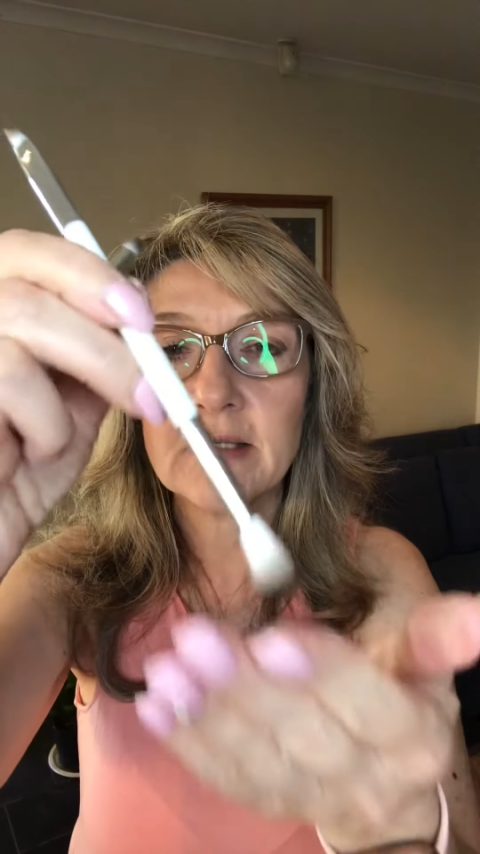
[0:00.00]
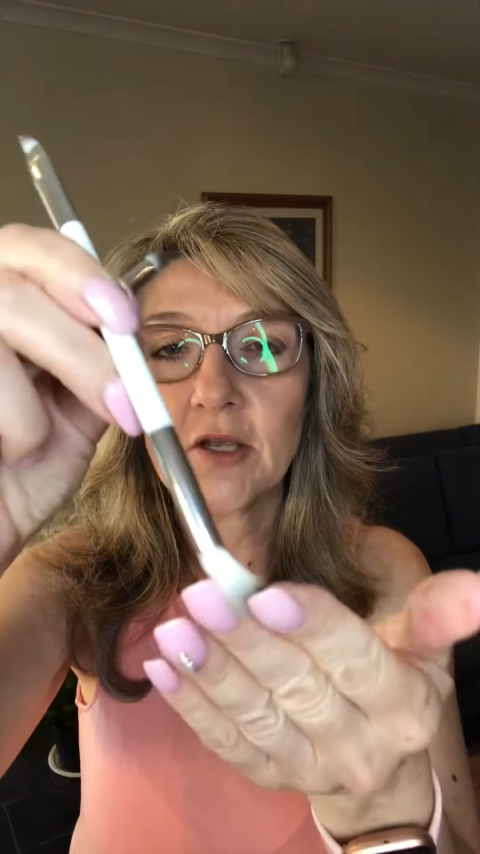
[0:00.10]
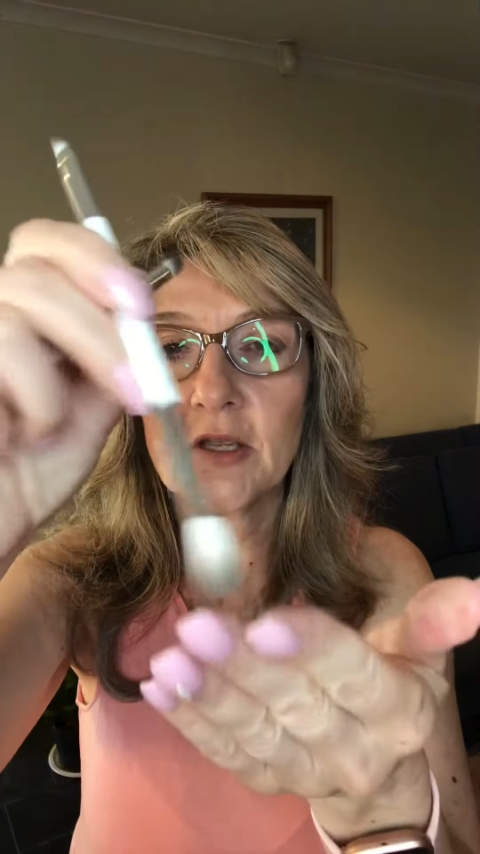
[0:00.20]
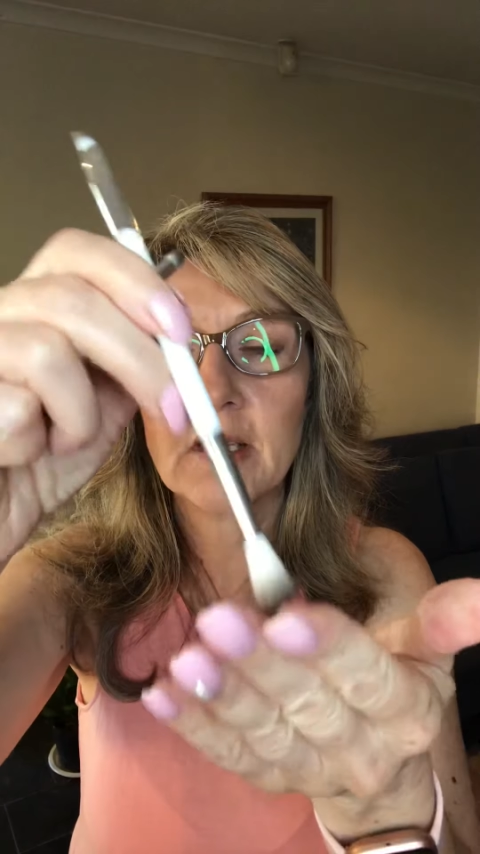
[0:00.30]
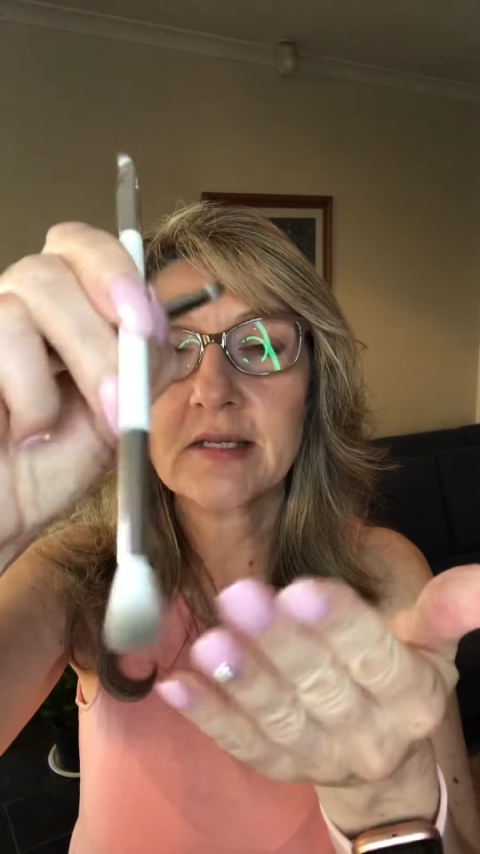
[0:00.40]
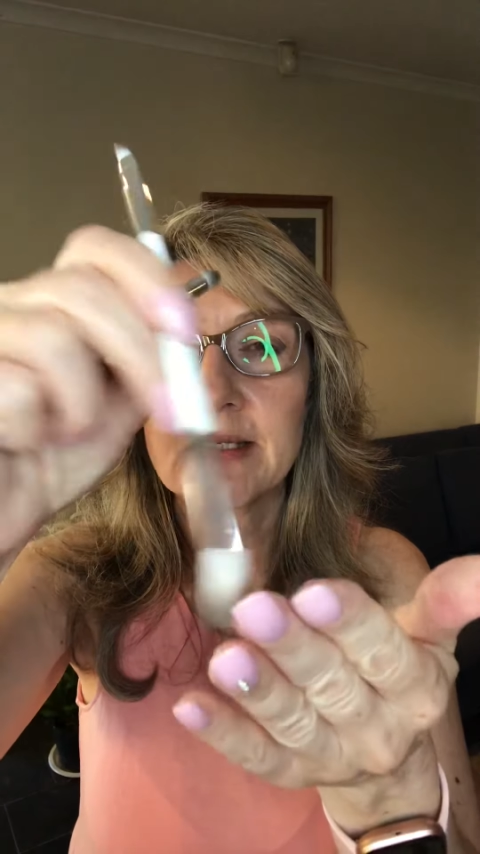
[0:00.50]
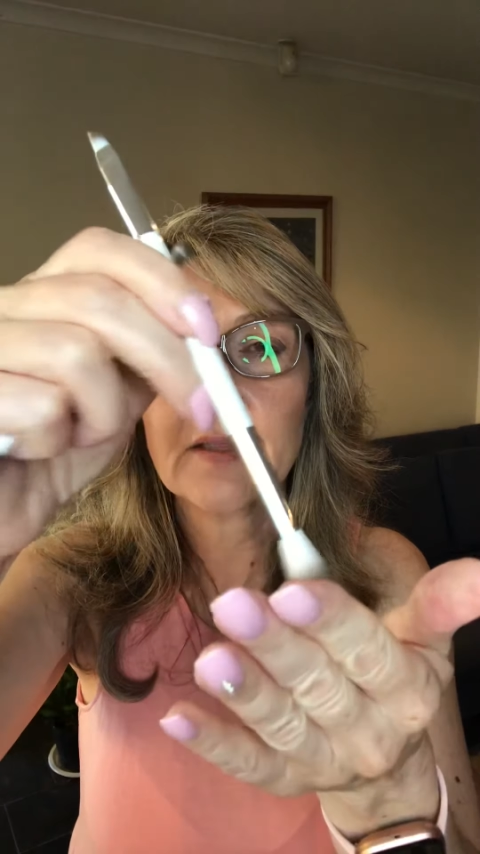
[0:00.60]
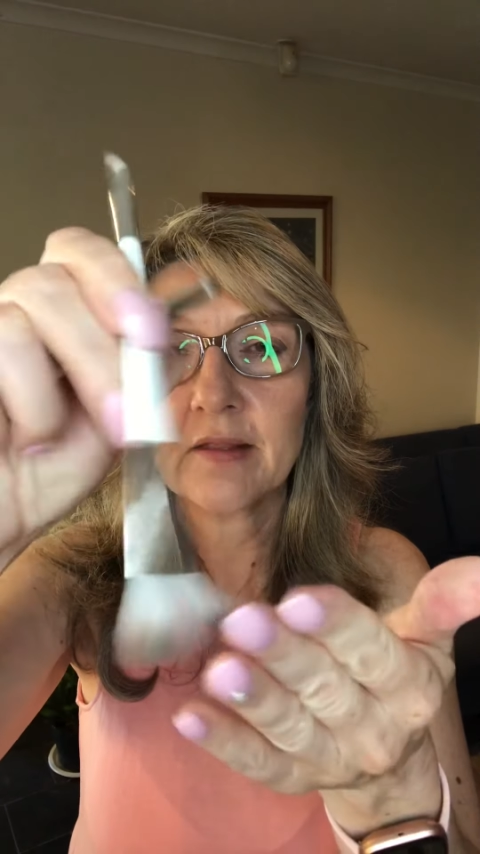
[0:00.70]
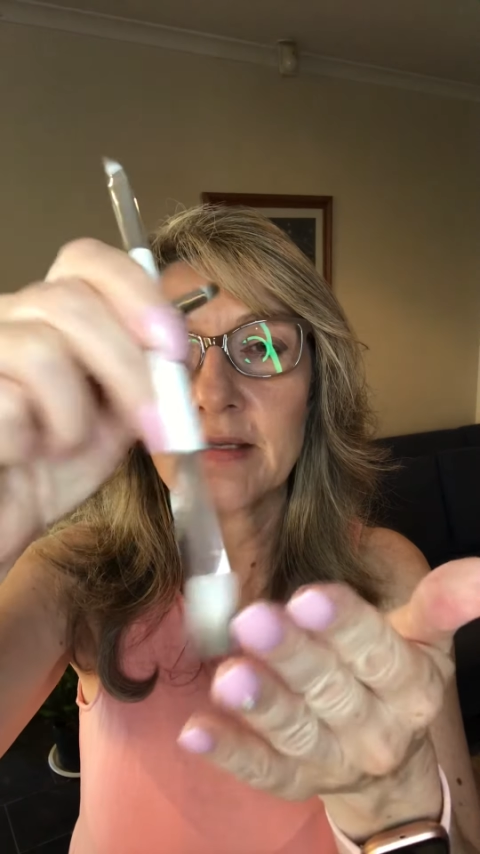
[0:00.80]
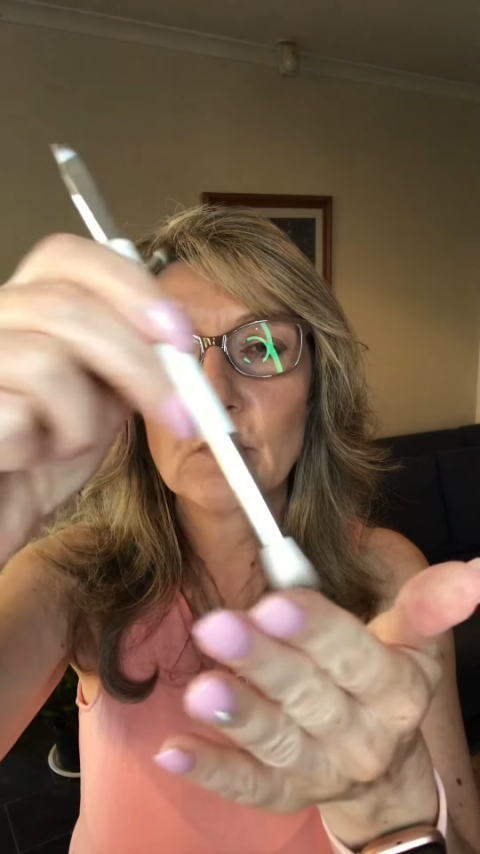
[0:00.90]
so you can see
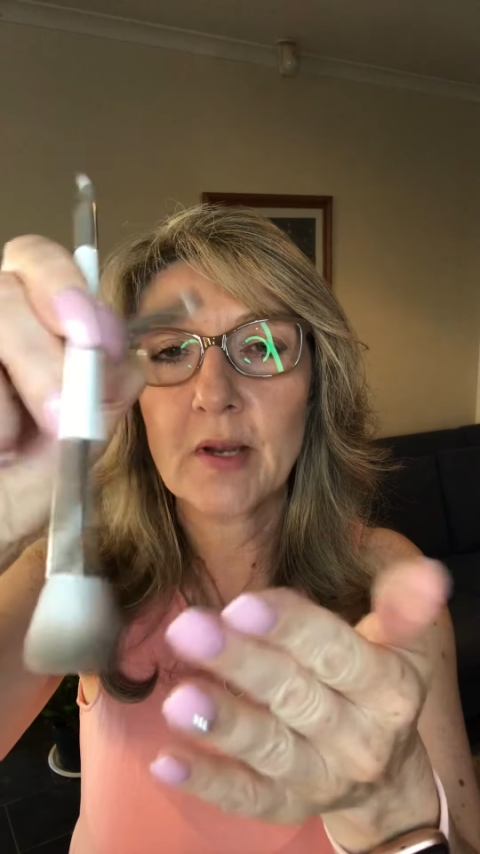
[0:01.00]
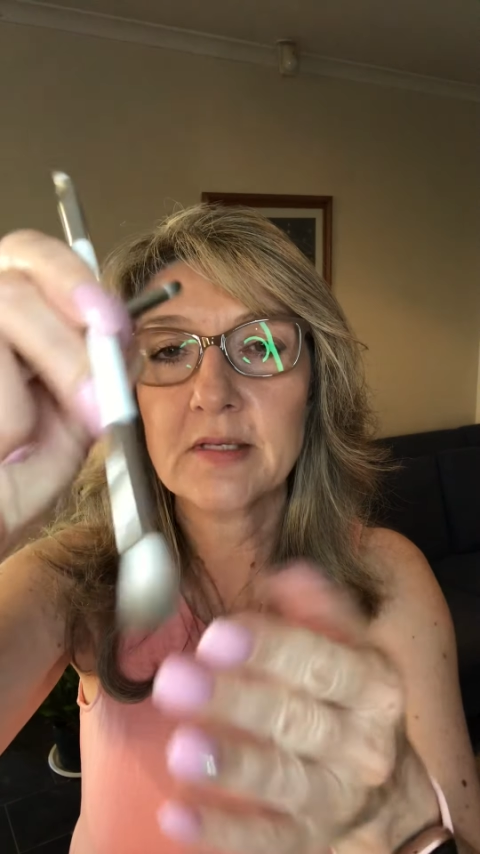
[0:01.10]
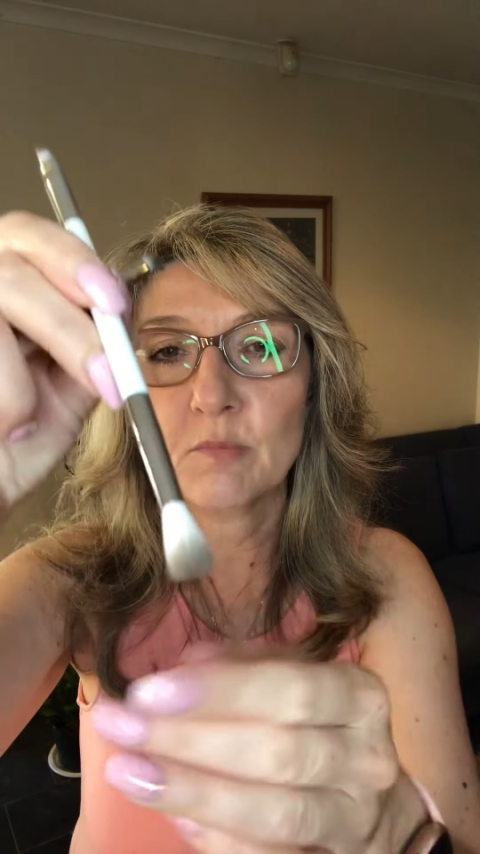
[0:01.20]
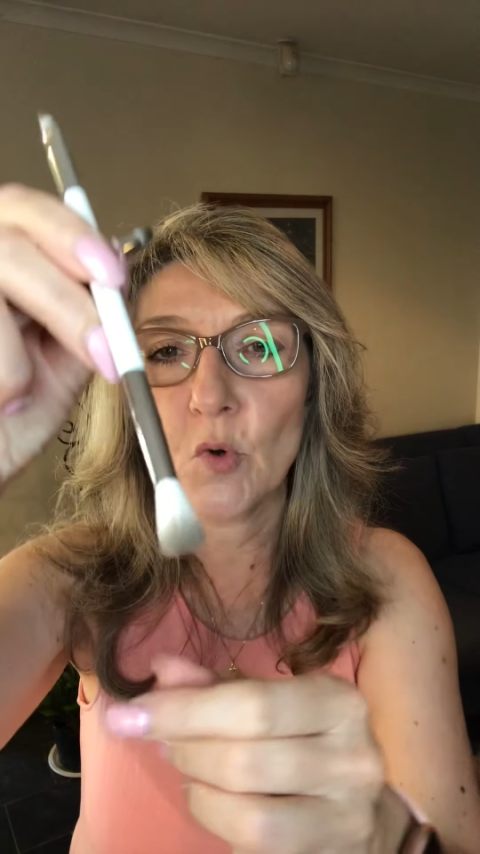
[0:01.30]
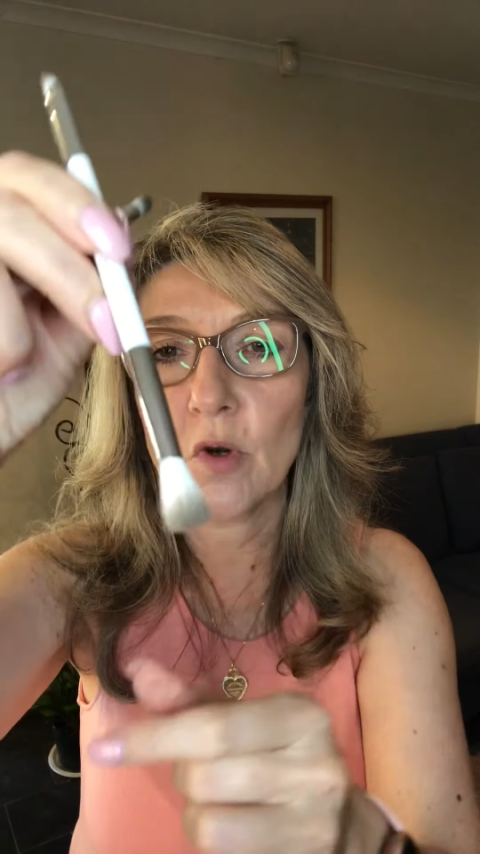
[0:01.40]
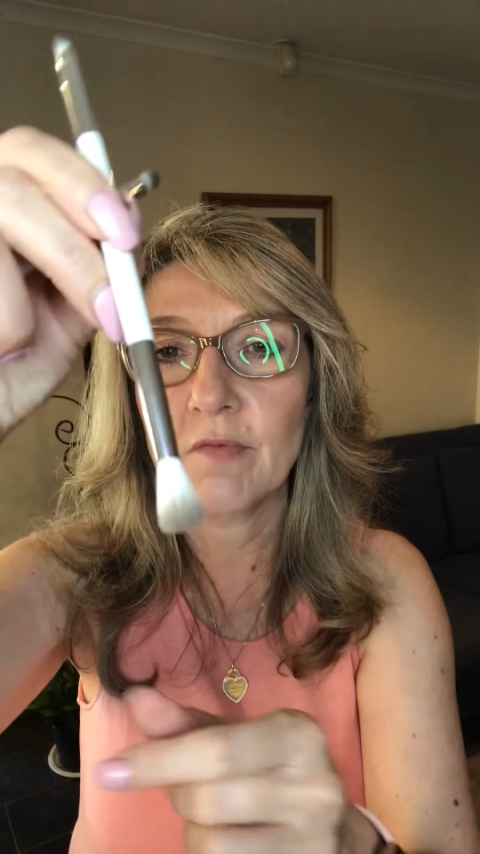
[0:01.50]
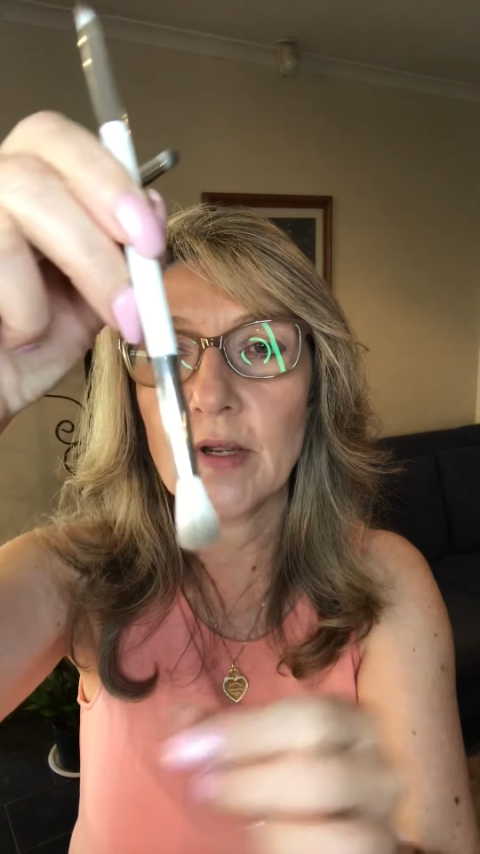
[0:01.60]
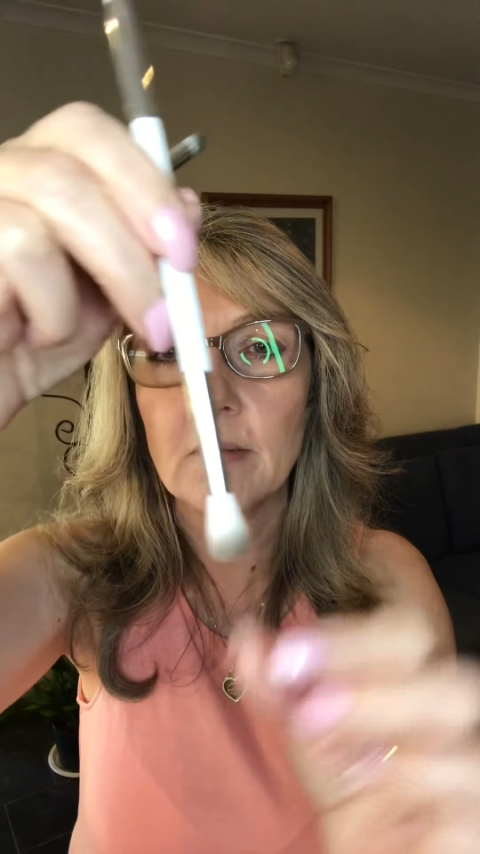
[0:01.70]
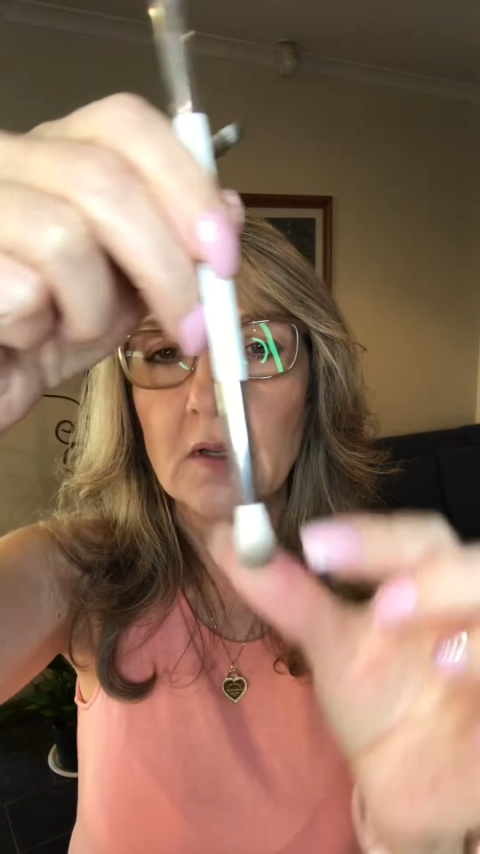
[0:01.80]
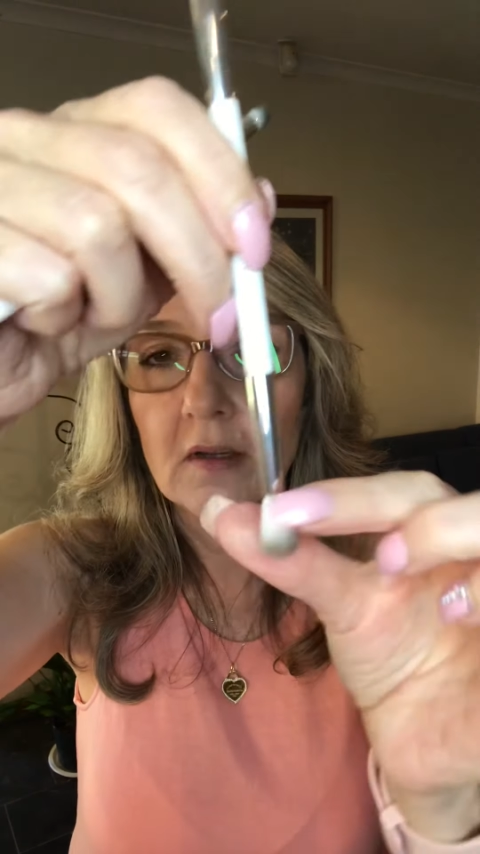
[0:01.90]
that this one's more of a